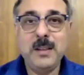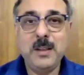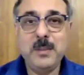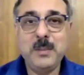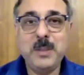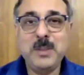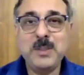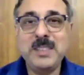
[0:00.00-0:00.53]

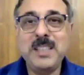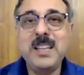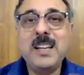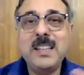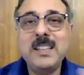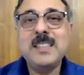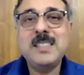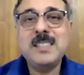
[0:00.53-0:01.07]
because they
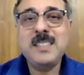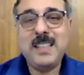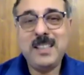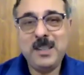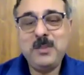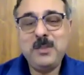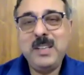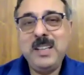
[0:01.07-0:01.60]

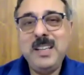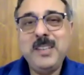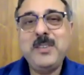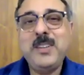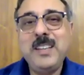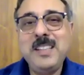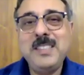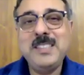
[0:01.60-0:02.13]
understand, the
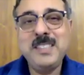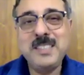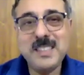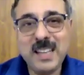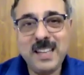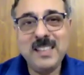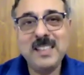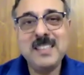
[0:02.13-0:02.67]
electrical
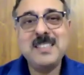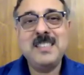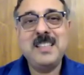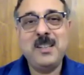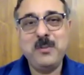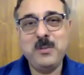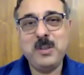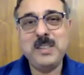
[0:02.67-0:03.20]
engineers
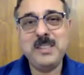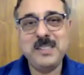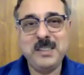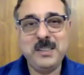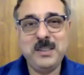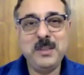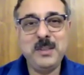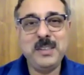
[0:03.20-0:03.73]
understand what is
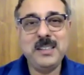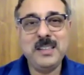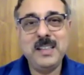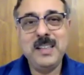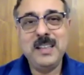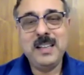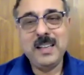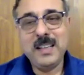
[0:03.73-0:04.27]
in unit.
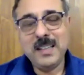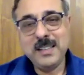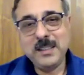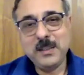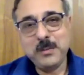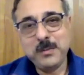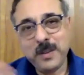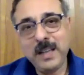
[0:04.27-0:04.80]

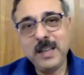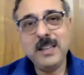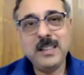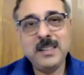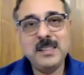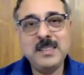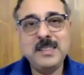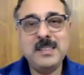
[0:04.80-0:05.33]
And to
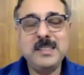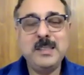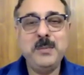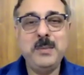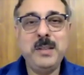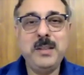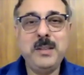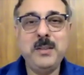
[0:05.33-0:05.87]
find a
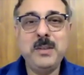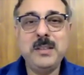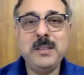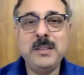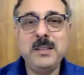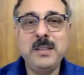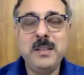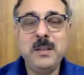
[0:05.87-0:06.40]
similar
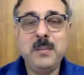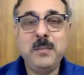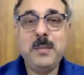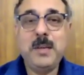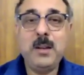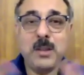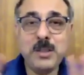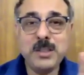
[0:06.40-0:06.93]
unit in
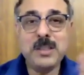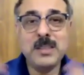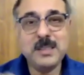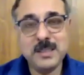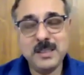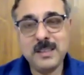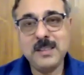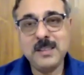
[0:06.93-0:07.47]
biological
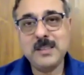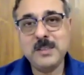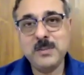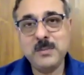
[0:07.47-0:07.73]
circuits